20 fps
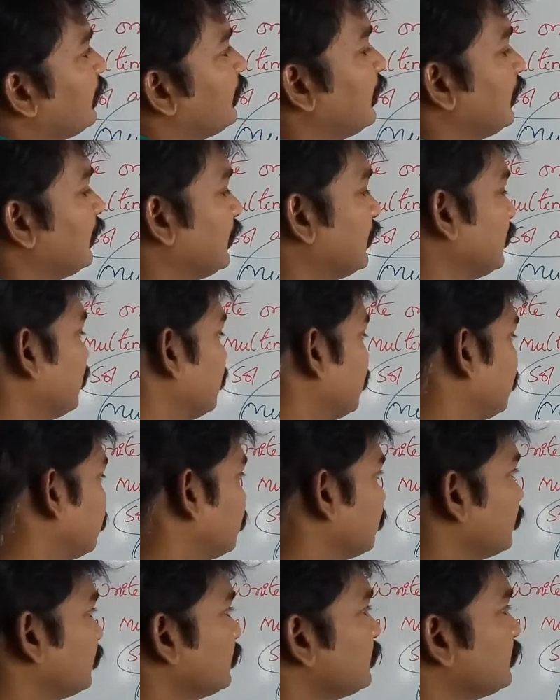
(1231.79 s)

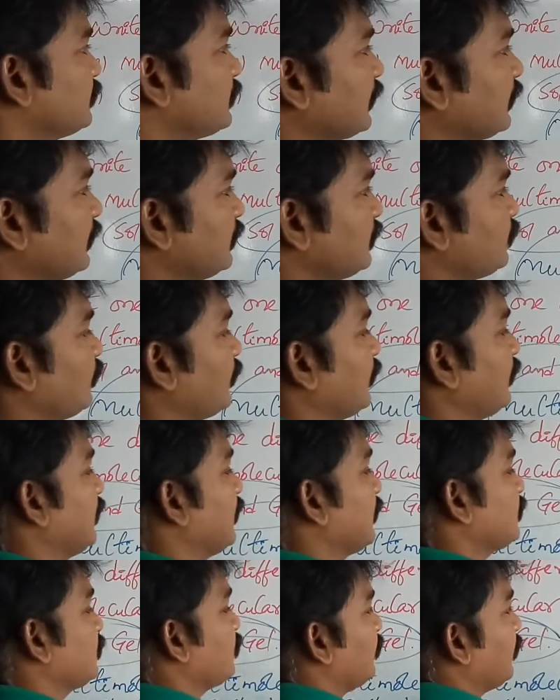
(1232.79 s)
And check this one,
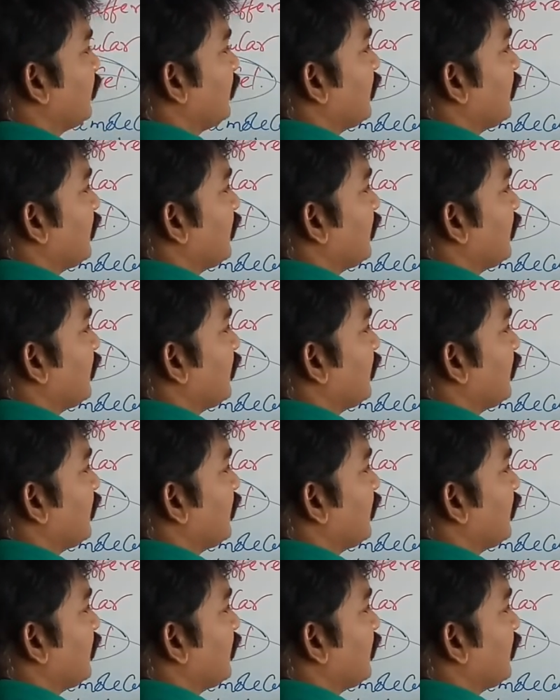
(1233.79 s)
next one,